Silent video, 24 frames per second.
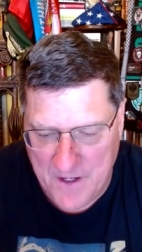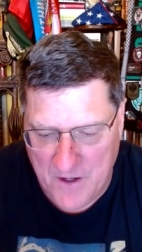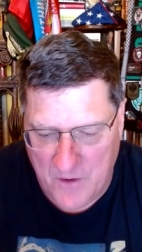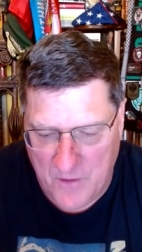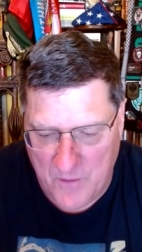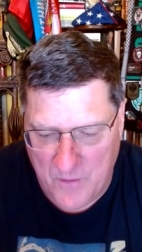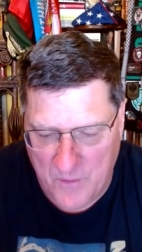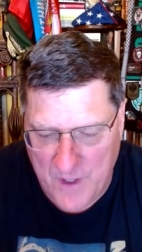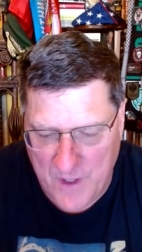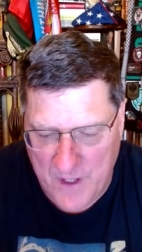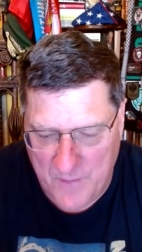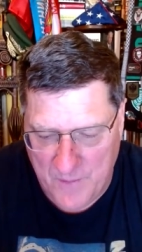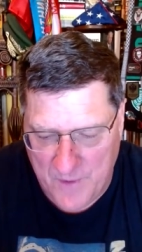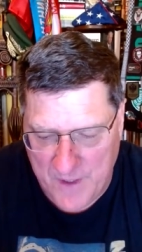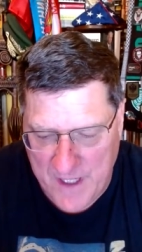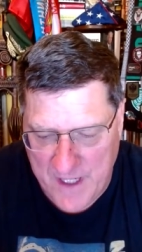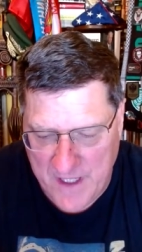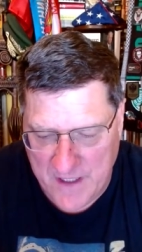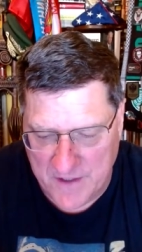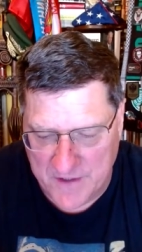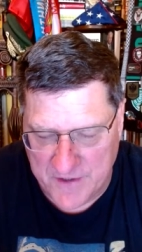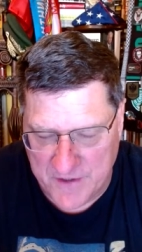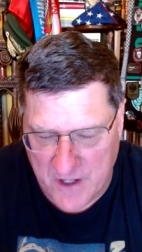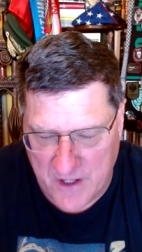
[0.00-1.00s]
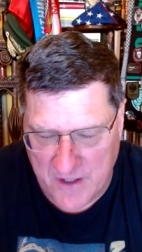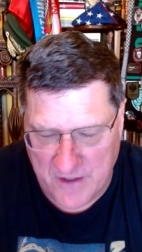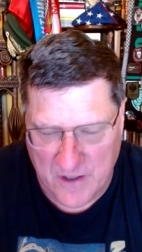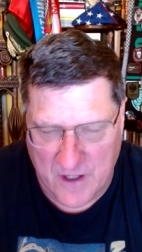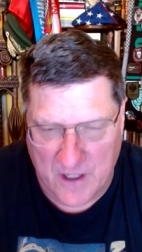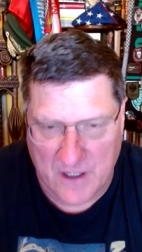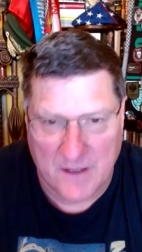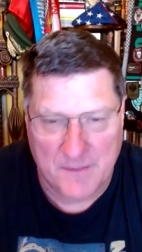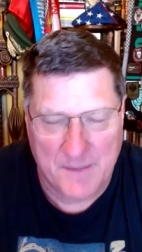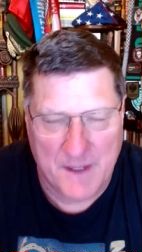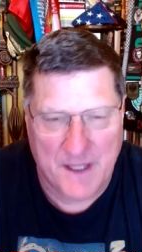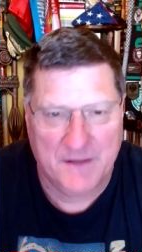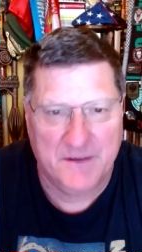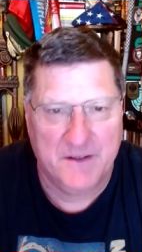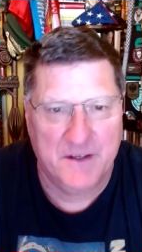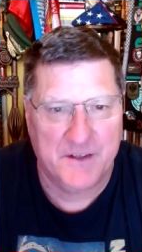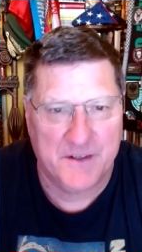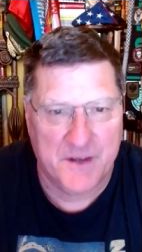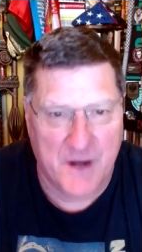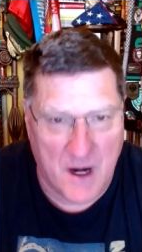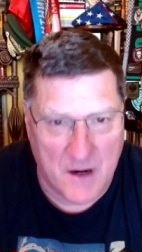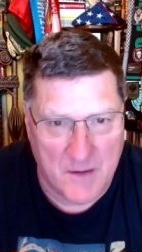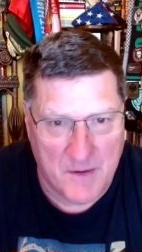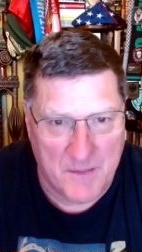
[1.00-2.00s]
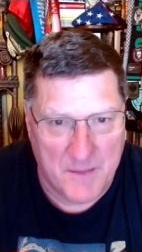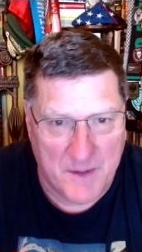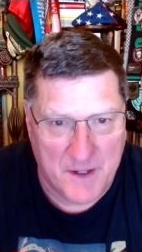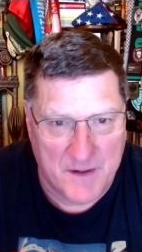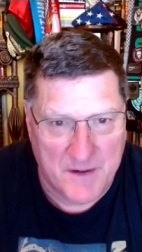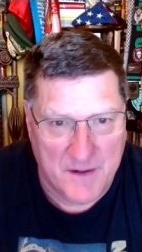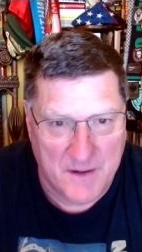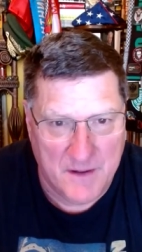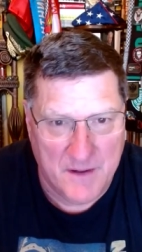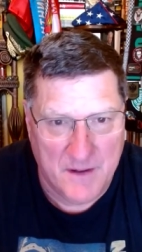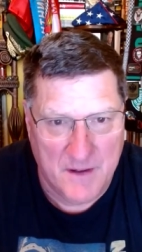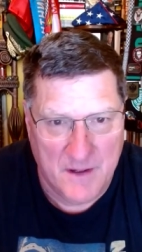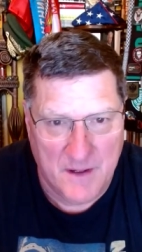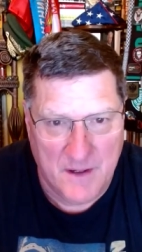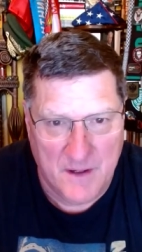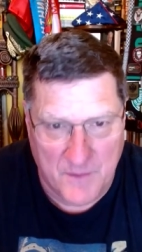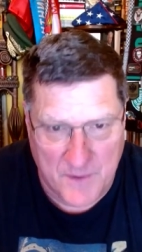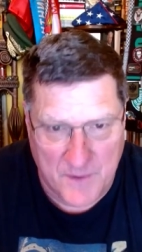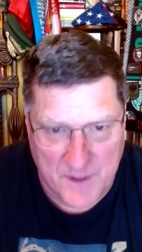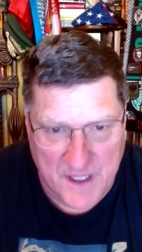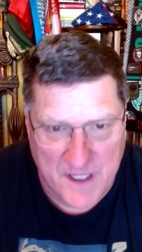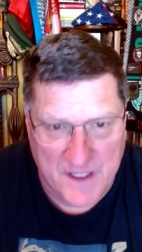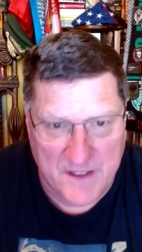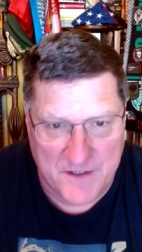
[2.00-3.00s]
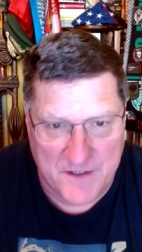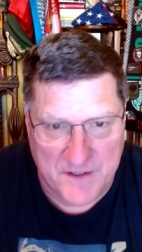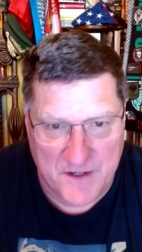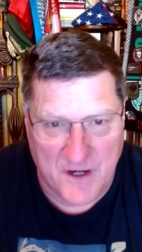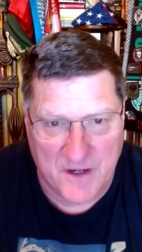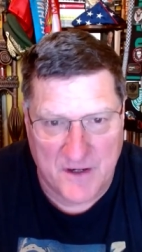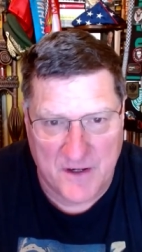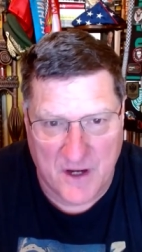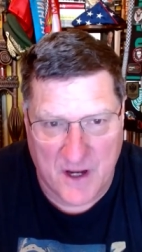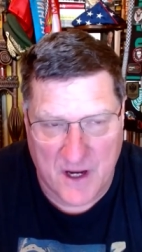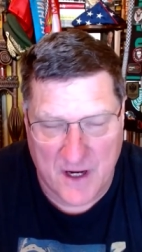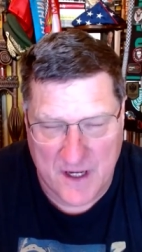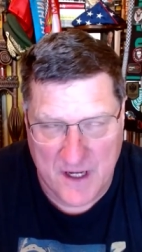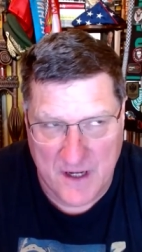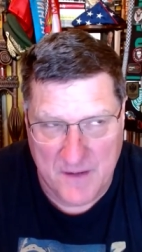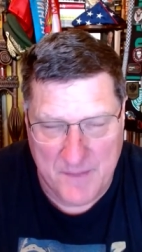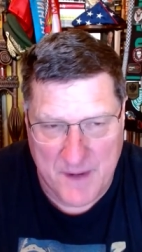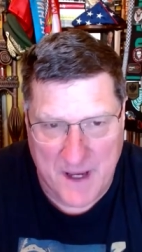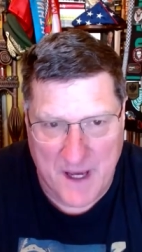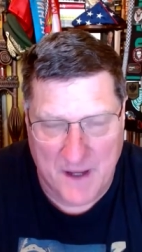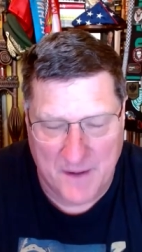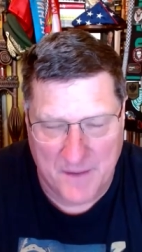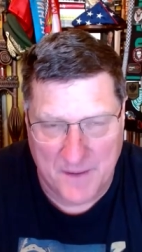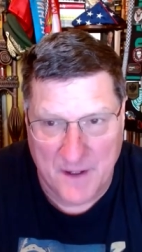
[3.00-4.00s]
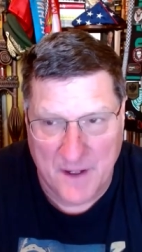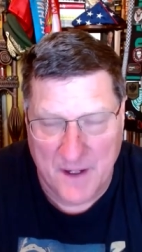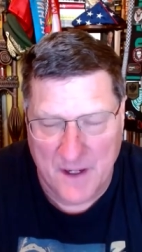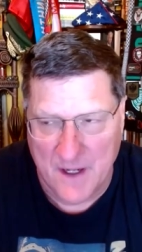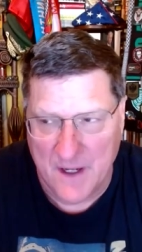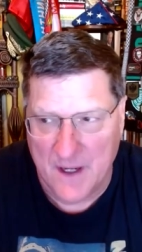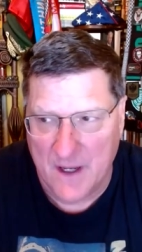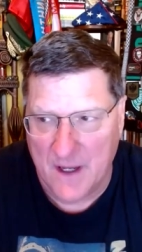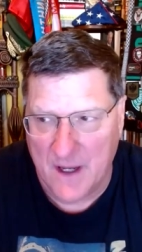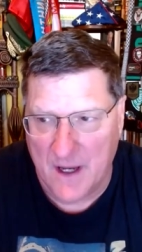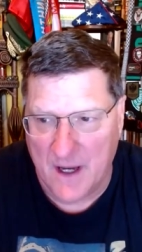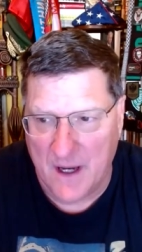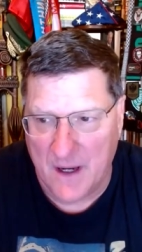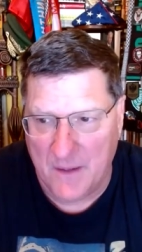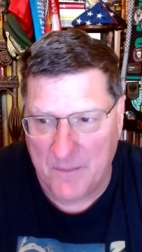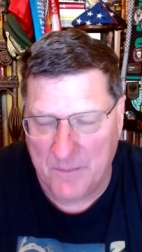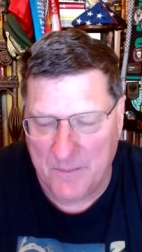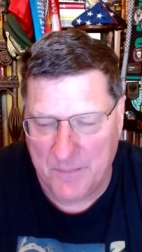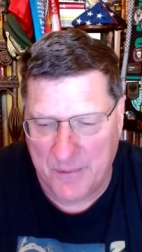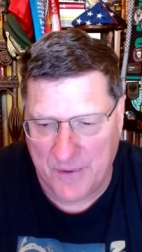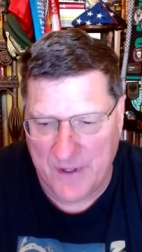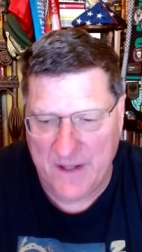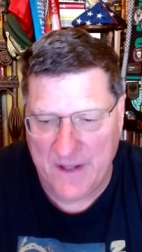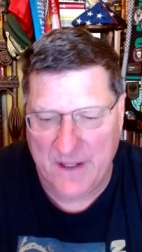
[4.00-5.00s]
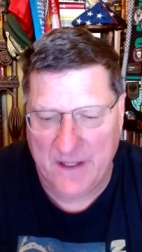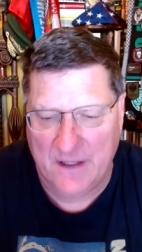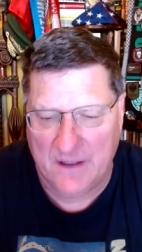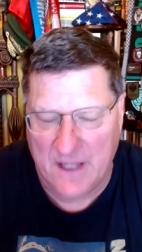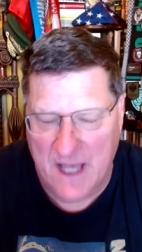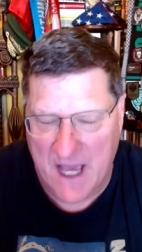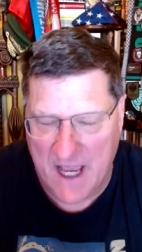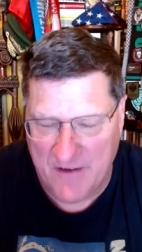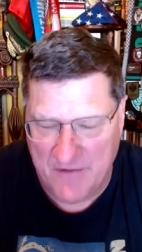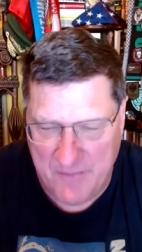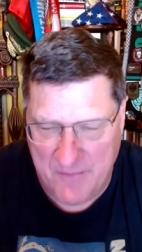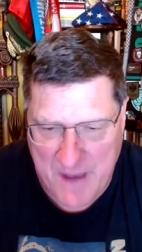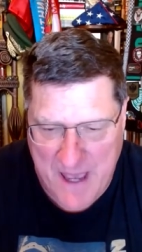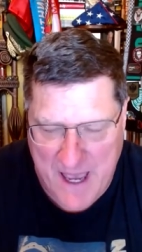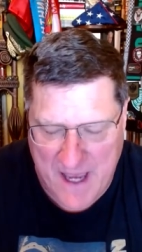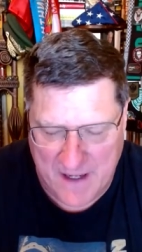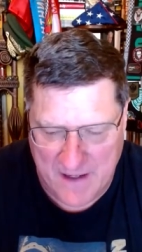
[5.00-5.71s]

you know, we we need to start talking about disarmament. We need to start talking about uh, breathing life